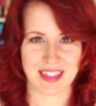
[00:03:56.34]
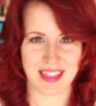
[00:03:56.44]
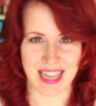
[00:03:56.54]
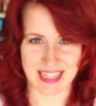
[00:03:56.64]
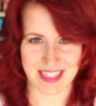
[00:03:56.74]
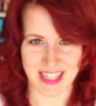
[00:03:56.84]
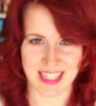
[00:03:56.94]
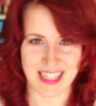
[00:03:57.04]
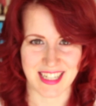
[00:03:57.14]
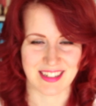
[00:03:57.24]
get it
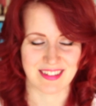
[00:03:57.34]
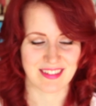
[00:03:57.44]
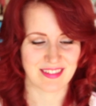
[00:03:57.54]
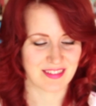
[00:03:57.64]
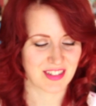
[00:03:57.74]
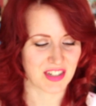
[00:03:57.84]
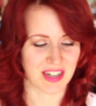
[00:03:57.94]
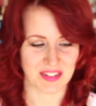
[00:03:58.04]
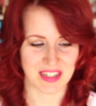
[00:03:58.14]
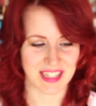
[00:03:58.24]
dirty and
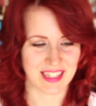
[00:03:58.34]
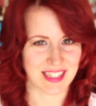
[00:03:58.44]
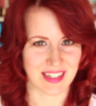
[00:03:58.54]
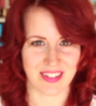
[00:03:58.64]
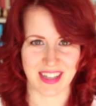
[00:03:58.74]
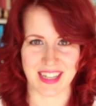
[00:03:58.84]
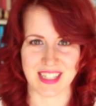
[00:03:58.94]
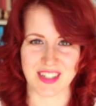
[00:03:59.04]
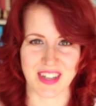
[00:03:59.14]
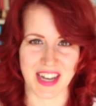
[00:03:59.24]
tread on it and stuff like that,
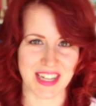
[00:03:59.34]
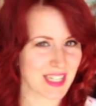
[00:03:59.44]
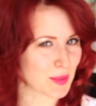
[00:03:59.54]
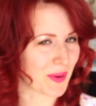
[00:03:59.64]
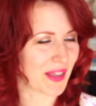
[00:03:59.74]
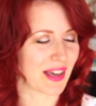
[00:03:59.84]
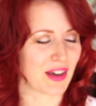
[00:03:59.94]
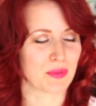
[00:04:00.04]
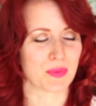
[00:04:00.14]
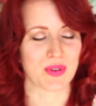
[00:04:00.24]
so yeah, I need to break that
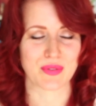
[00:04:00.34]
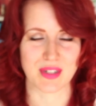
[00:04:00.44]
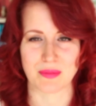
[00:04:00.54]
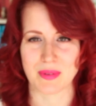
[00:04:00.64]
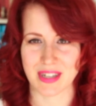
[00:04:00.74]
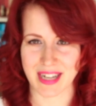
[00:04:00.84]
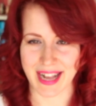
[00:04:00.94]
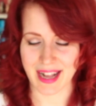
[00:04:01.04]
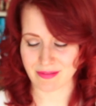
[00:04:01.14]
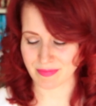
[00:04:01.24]
out more often. But I
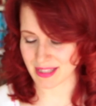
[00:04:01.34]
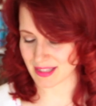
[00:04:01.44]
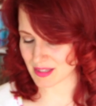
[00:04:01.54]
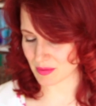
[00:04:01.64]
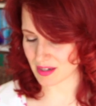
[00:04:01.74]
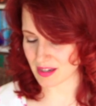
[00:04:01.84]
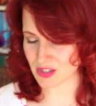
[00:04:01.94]
have made this one and I